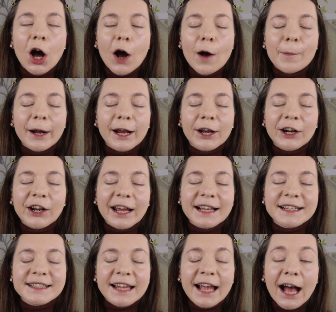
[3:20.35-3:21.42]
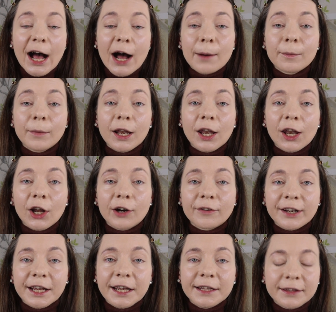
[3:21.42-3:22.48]
Oh my goodness, I'm
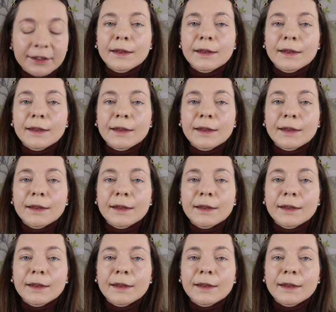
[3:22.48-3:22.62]
loving it.